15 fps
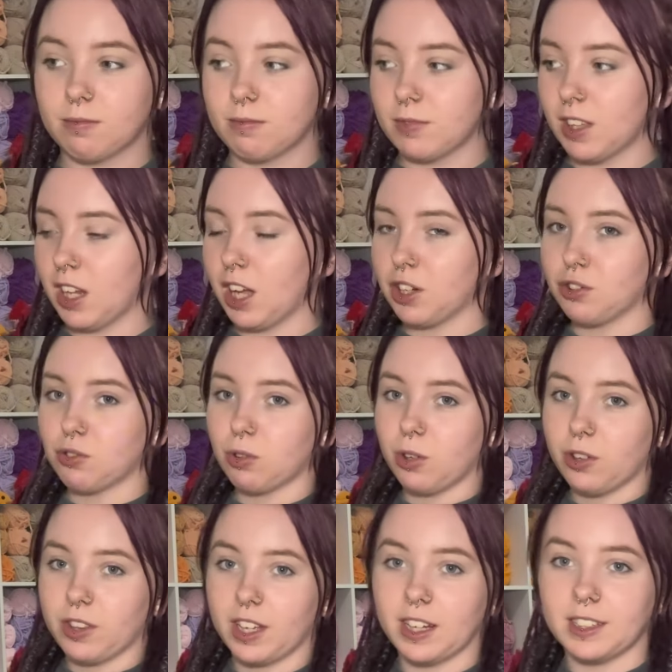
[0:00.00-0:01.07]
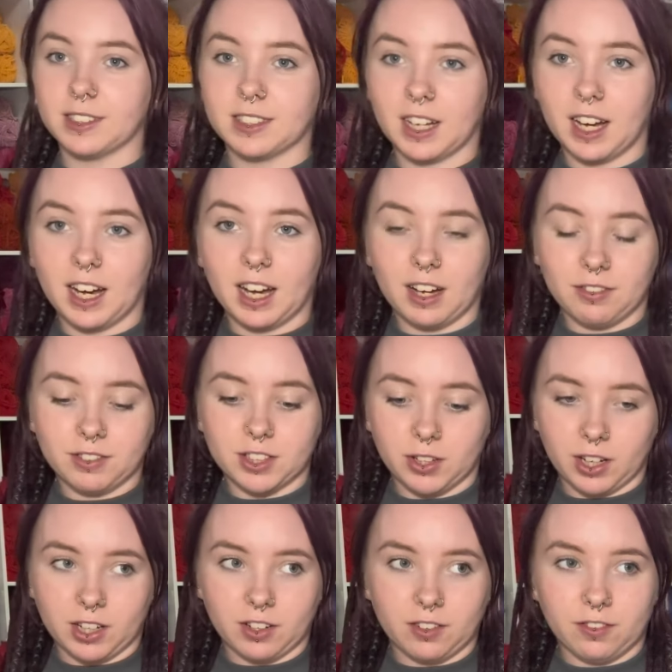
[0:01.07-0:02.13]
like drawer things that I have so
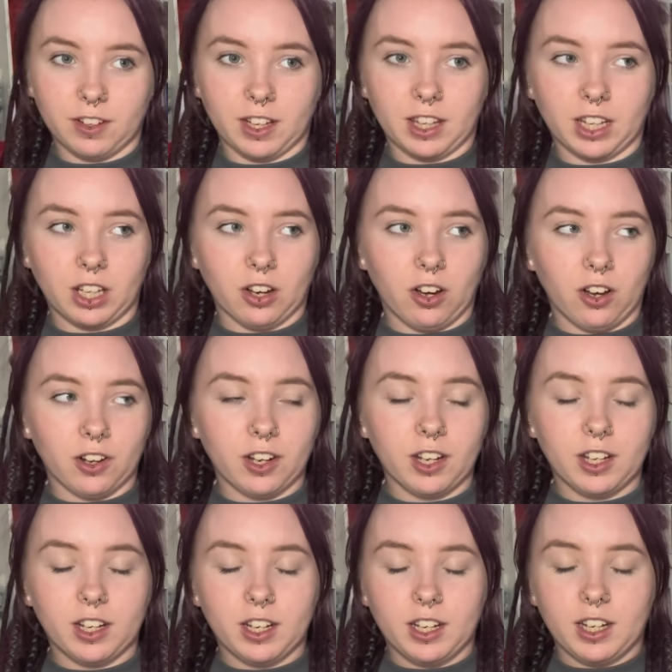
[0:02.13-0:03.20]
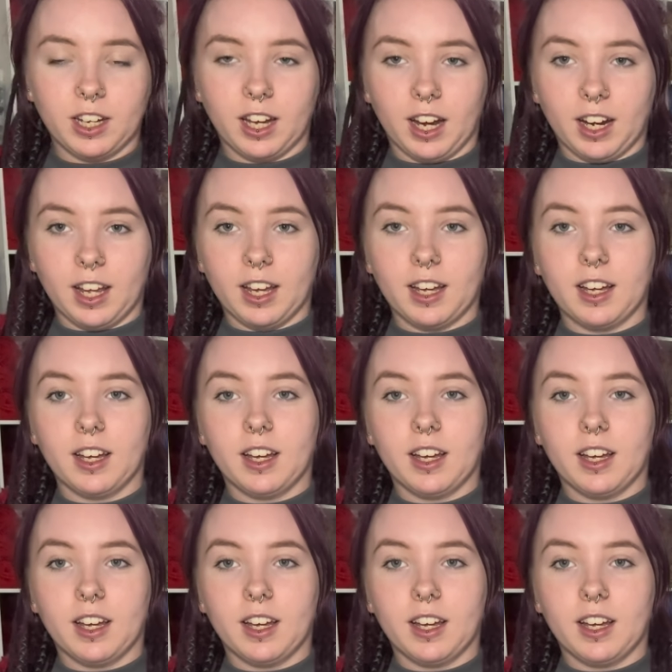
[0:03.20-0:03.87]
I could fit the yarn in it.